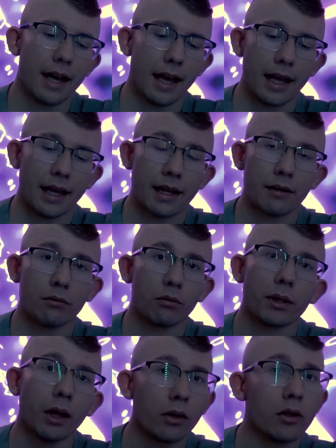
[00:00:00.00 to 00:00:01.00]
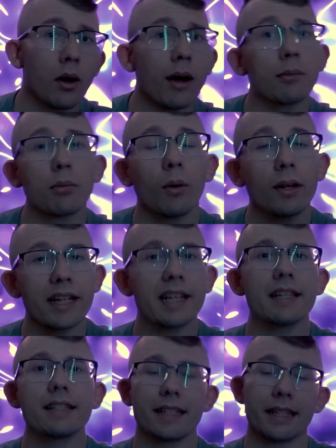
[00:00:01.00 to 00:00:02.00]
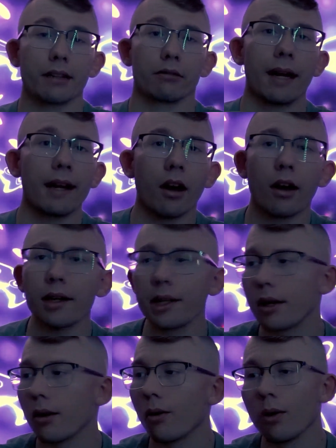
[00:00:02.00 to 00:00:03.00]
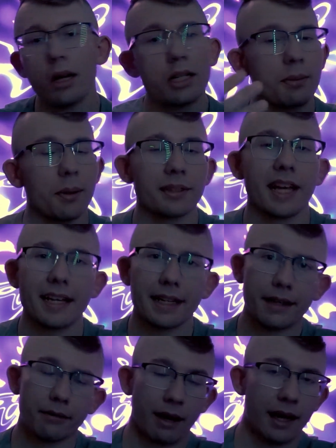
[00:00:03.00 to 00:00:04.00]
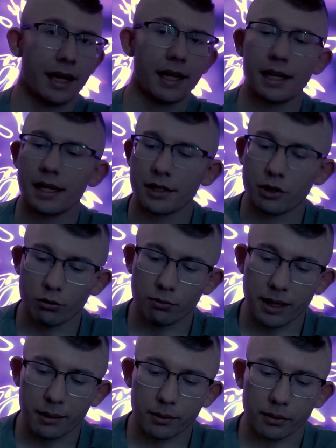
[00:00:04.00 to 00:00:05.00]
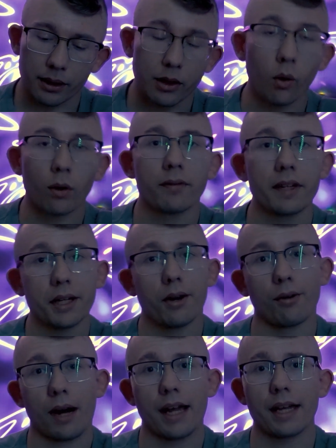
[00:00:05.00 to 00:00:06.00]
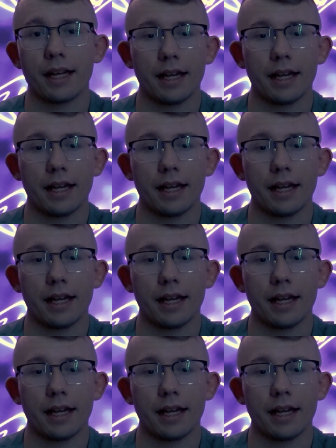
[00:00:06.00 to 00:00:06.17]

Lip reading: And we all know how important it is to get the right audio, to be able to edit it right, to be able to record video right.